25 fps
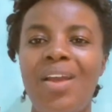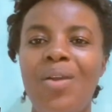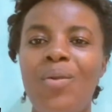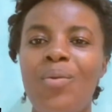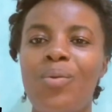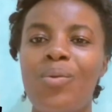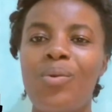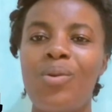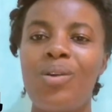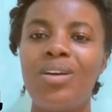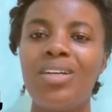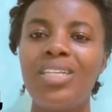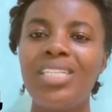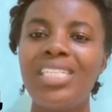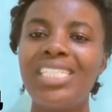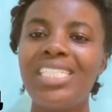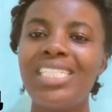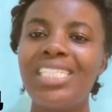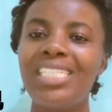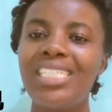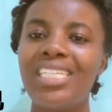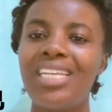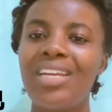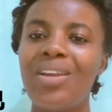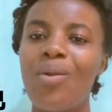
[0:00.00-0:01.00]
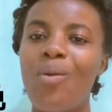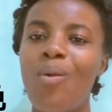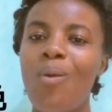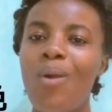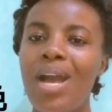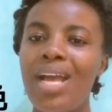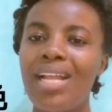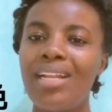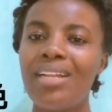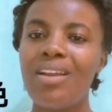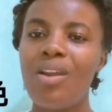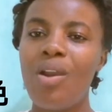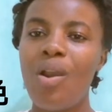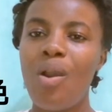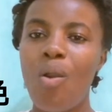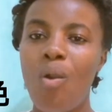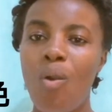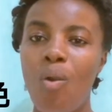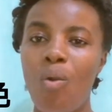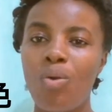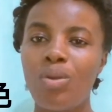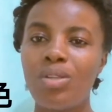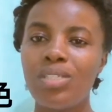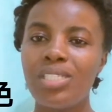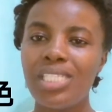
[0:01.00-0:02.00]
wo shi huan
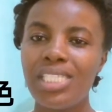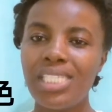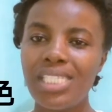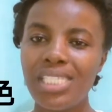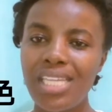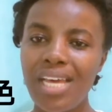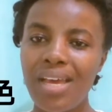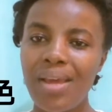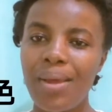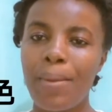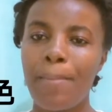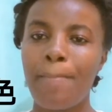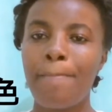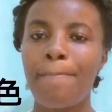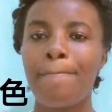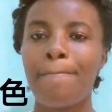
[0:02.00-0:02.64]
hong sa